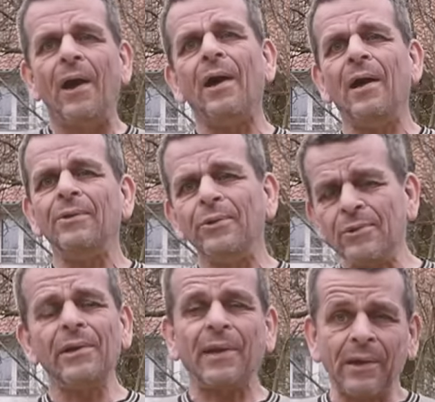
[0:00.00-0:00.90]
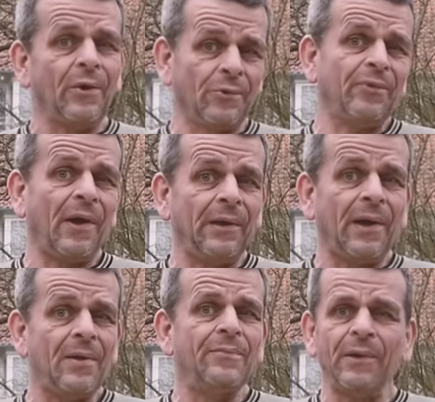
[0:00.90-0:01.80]
Uh, usually that goes fine.
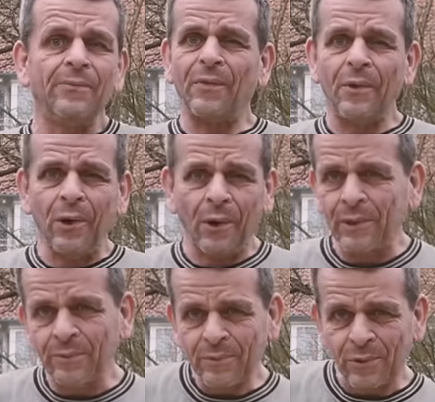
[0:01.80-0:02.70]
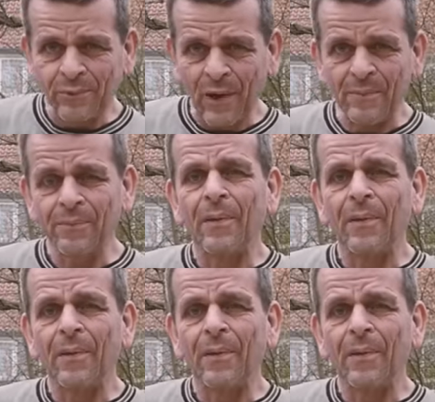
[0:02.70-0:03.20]
I've been very lucky so far.